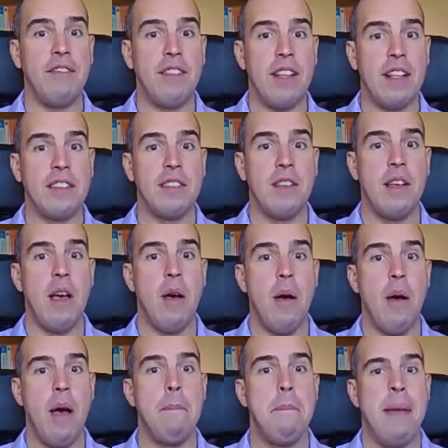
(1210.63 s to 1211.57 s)
that's
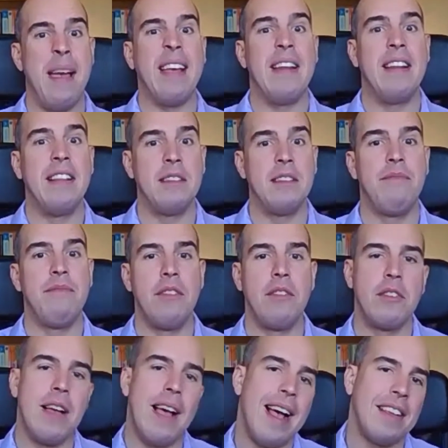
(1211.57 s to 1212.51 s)
a mechanism for you
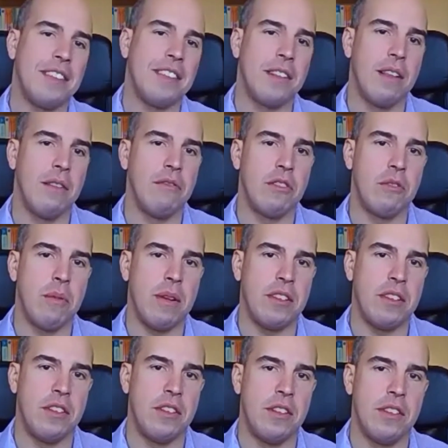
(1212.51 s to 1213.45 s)
to ask those
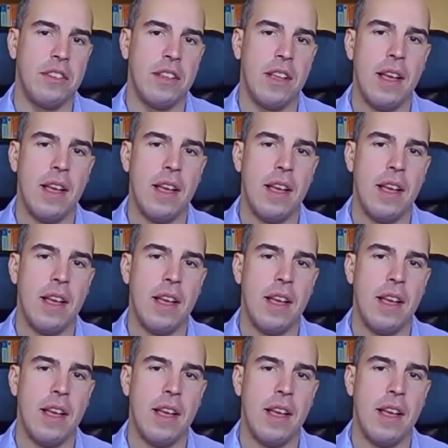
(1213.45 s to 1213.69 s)
questions.